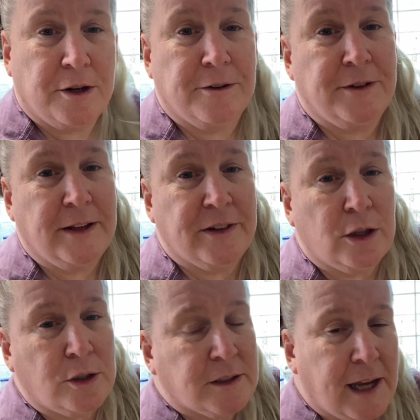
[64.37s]
if it
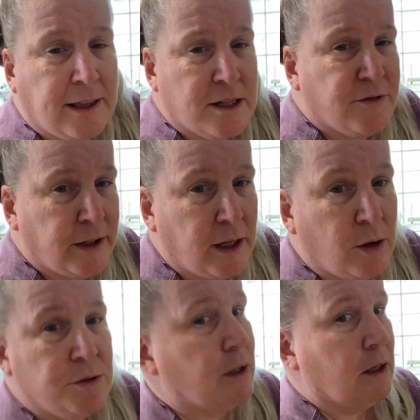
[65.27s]
looks like this video
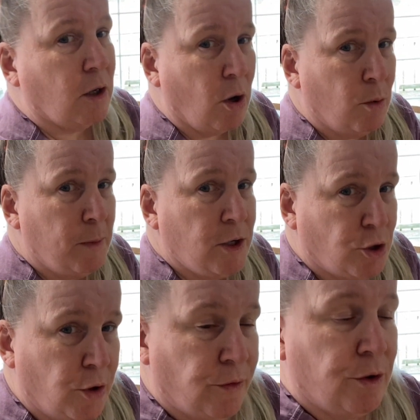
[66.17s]
is going to go much
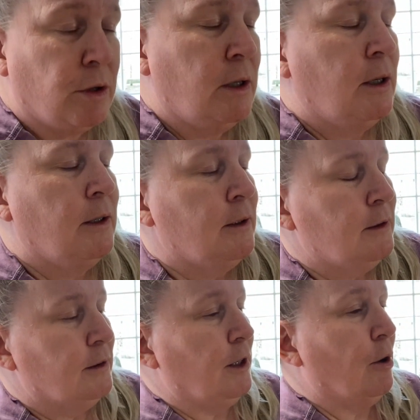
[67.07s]
over,
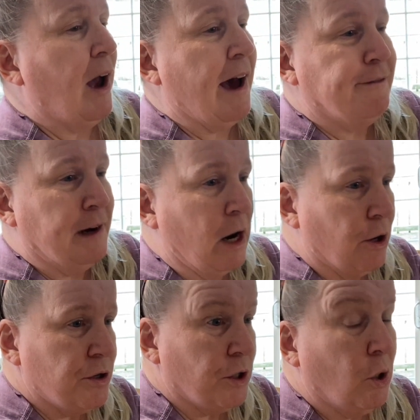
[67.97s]
you know, half an hour
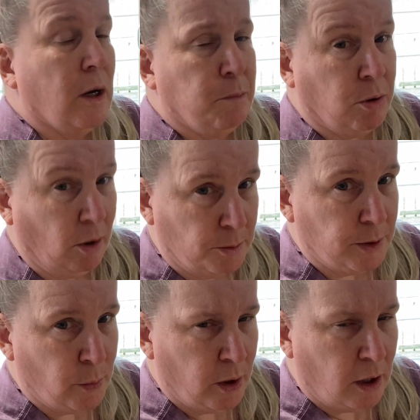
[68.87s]
or so, it
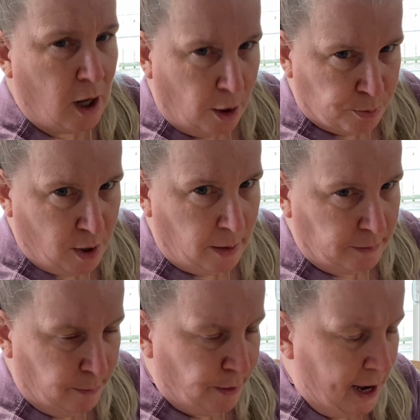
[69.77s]
probably will. I'll
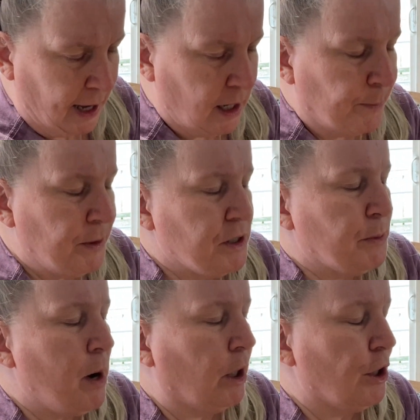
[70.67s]
probably break it up into
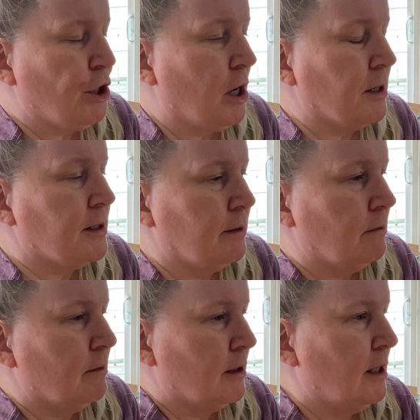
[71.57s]
smaller chunks and
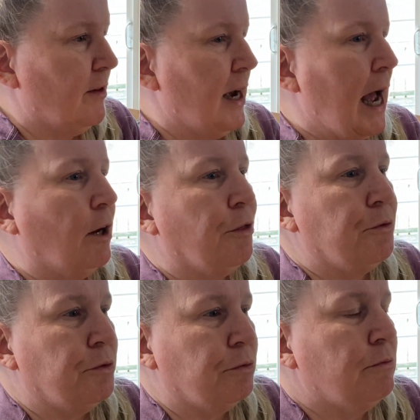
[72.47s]
divvy it out
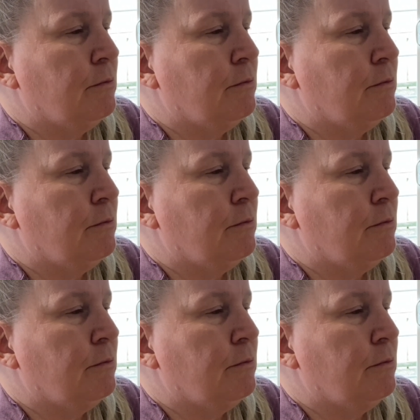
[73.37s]
through,